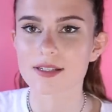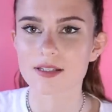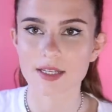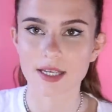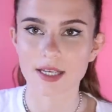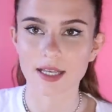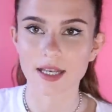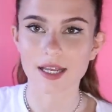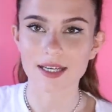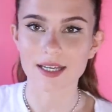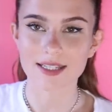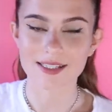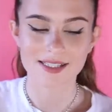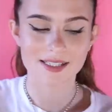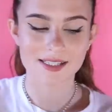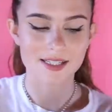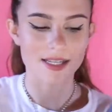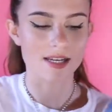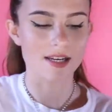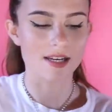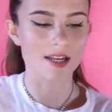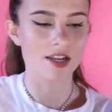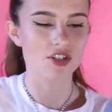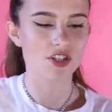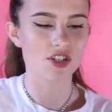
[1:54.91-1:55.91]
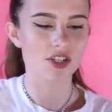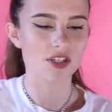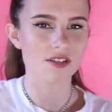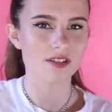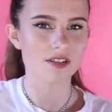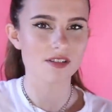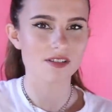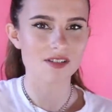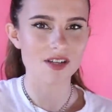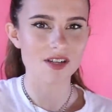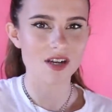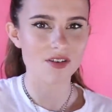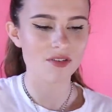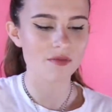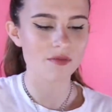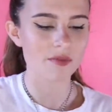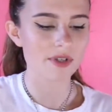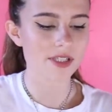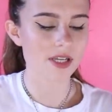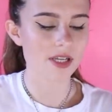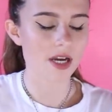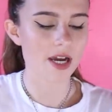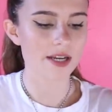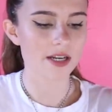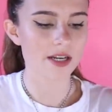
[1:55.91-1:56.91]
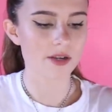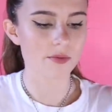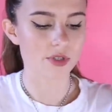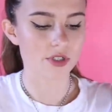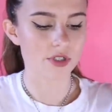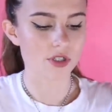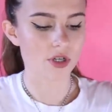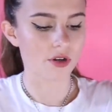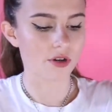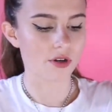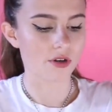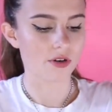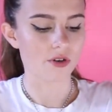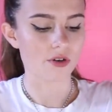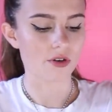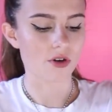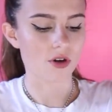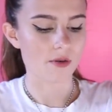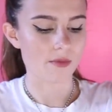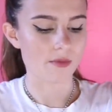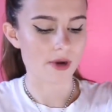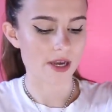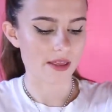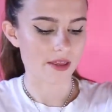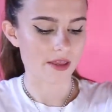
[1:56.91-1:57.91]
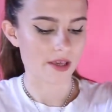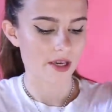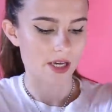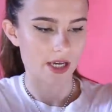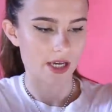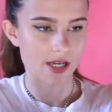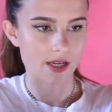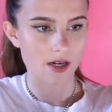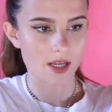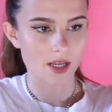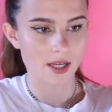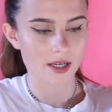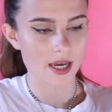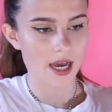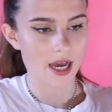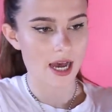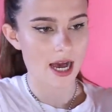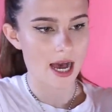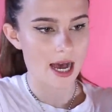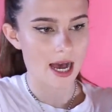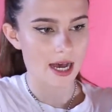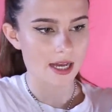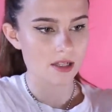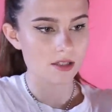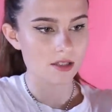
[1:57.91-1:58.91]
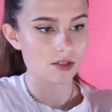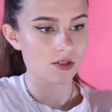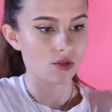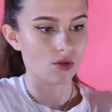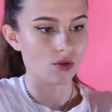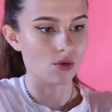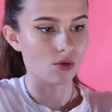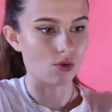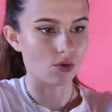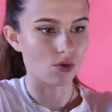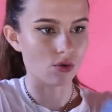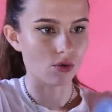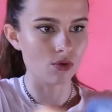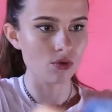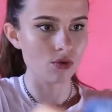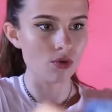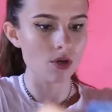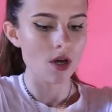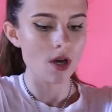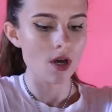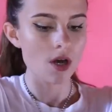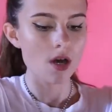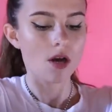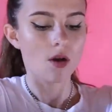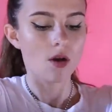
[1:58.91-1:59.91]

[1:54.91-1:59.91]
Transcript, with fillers: see like skinny jeans and stuff on this which are not my thing, like at all.